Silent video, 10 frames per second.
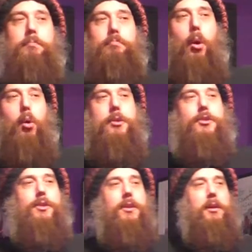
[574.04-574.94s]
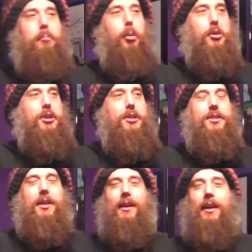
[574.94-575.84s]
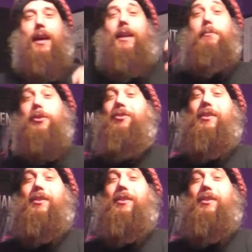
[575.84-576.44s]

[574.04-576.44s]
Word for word: on boats buses and I'm not